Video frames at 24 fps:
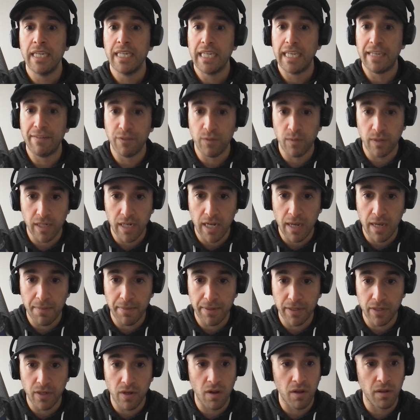If you want to hop
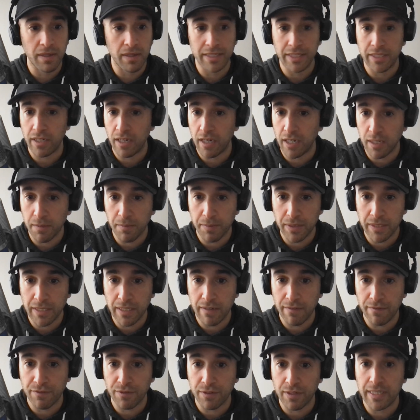on a call, it's
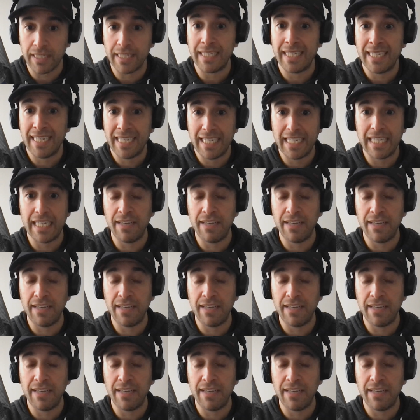100% free.